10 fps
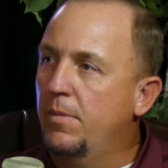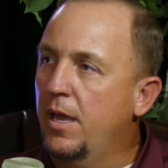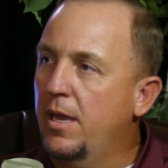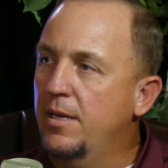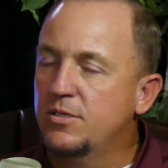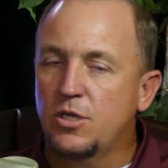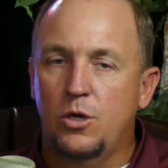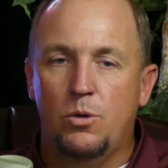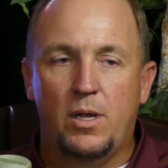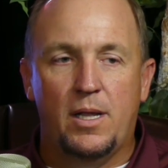And
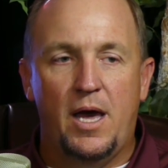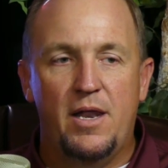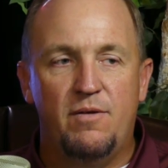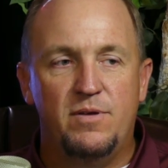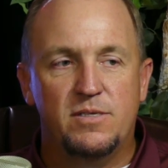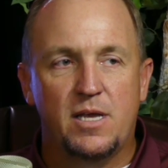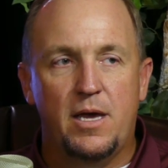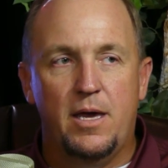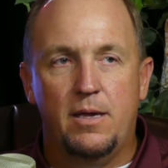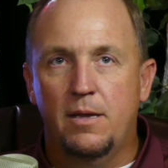so a lot of it's
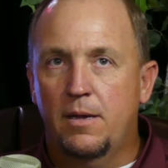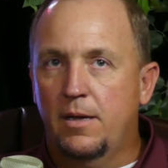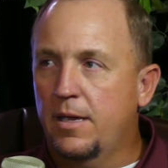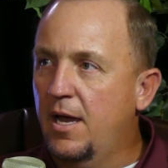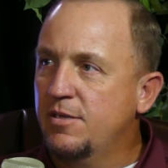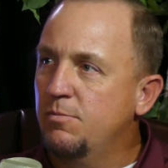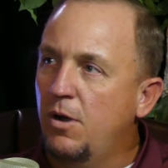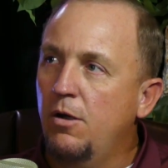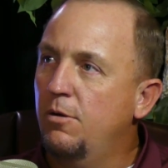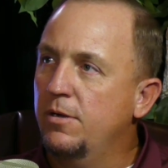like,
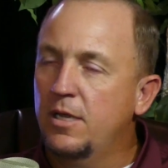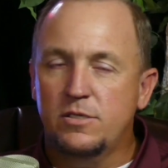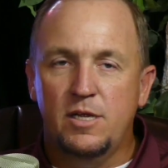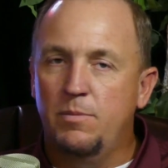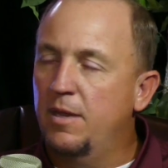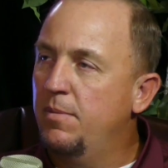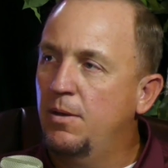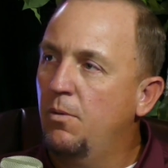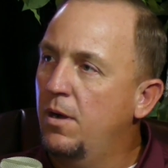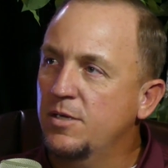tomorrow, yesterday may have been a
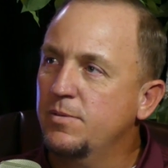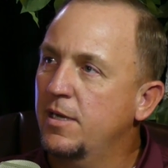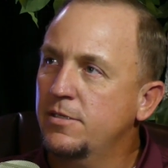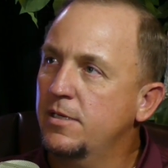wash, but yesterday's